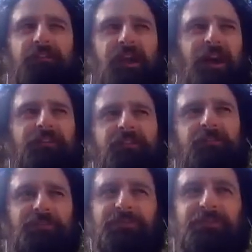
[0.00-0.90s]
kind of
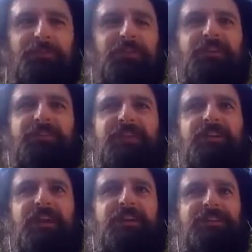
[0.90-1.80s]
communal experience, say in
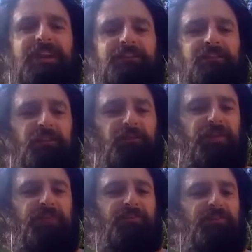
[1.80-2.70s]
like a dance club with
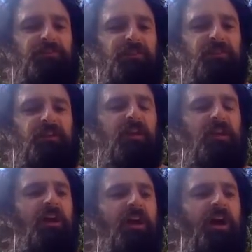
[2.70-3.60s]
dance music.
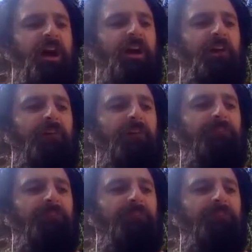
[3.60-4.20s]
But